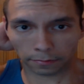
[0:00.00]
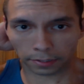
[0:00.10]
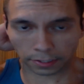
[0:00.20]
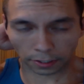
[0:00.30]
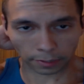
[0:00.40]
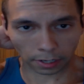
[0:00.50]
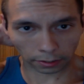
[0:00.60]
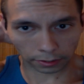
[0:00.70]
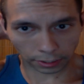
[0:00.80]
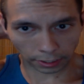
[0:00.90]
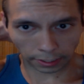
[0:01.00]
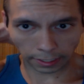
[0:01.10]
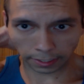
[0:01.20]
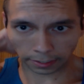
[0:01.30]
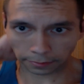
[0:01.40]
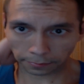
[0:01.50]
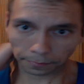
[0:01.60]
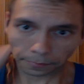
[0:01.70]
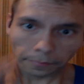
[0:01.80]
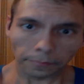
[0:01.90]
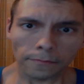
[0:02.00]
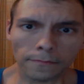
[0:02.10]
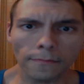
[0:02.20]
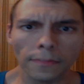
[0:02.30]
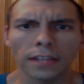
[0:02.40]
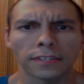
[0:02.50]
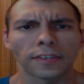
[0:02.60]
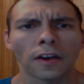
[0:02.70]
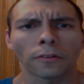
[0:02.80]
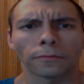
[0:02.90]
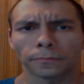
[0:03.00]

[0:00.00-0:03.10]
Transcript: the terminology here. And so,